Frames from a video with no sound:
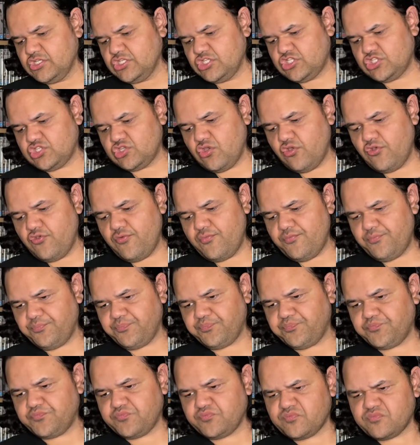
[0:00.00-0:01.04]
So
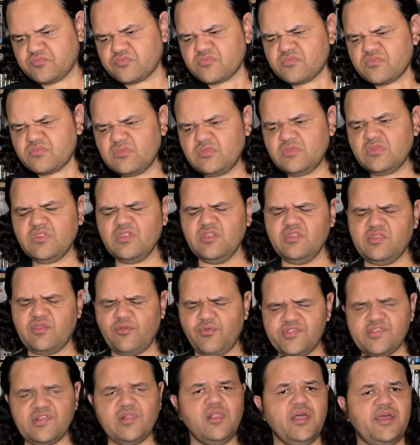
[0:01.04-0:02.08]

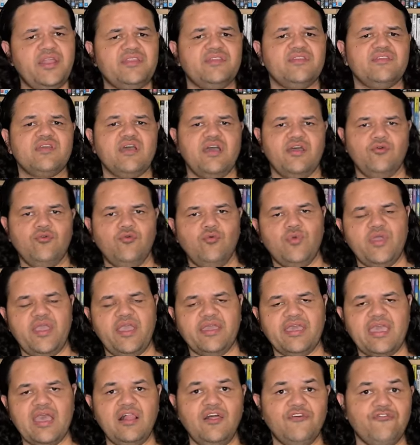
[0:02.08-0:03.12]
there is a light at the tunnel
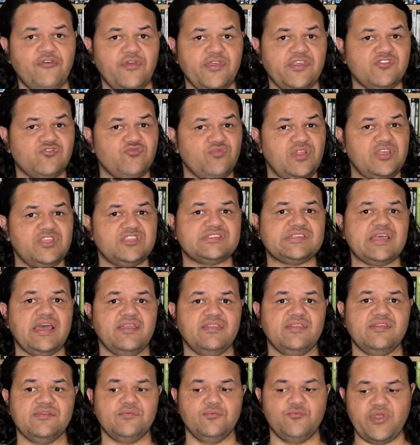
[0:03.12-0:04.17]
where California is really
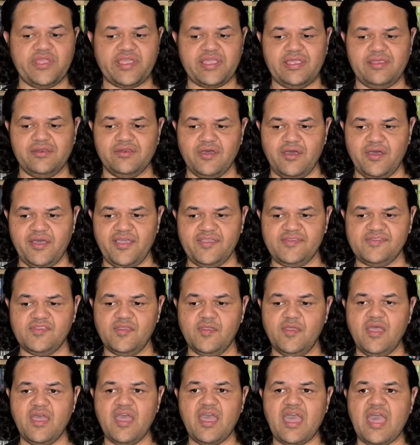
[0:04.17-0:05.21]
starting to
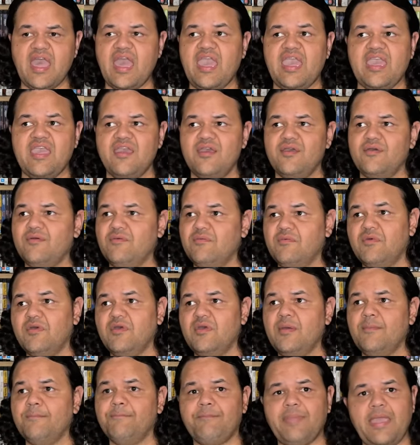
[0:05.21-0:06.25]
recognize, hey,
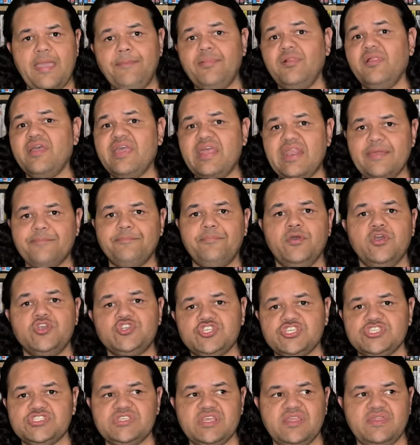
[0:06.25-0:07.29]
people are hitting
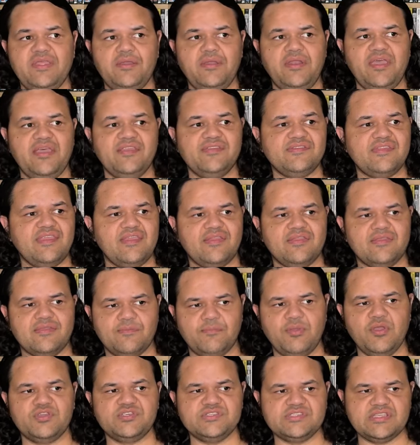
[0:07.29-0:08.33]
purchase, and then as their
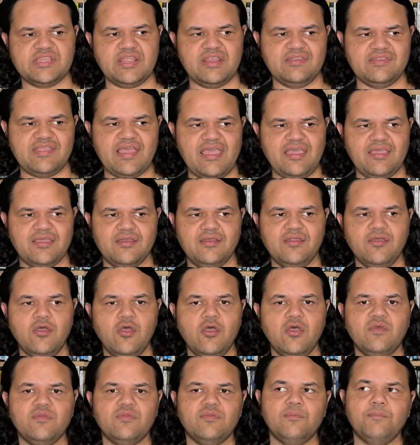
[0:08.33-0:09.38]
purchases are getting taken,
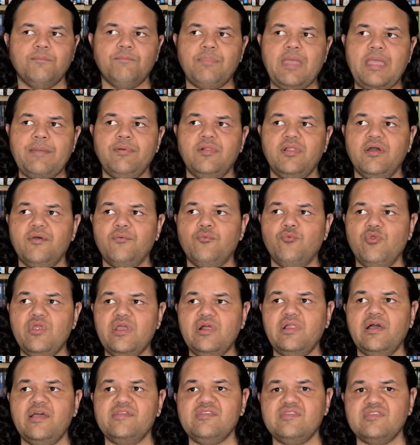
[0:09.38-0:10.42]
people are
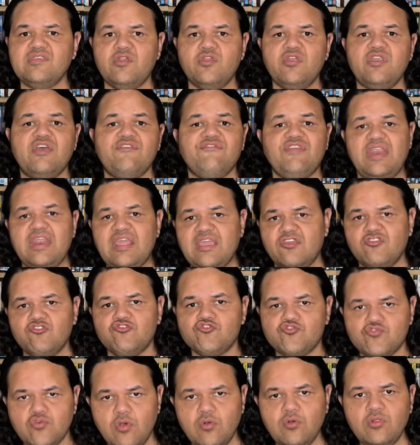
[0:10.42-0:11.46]
realizing they don't have any
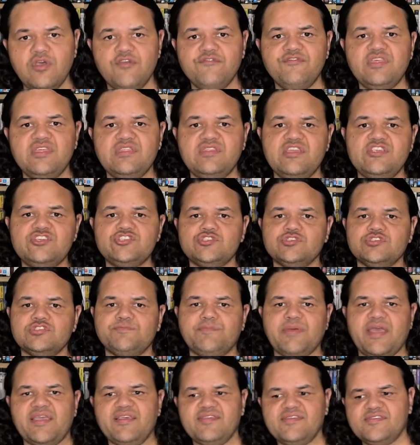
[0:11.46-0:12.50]
control over the digital
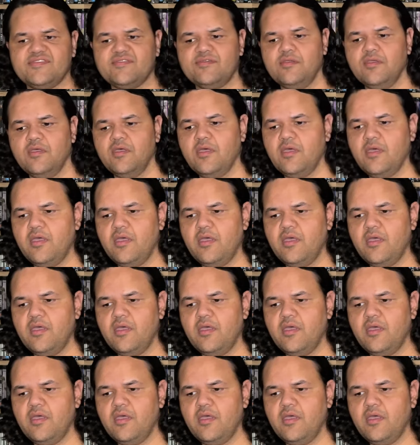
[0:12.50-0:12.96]
space.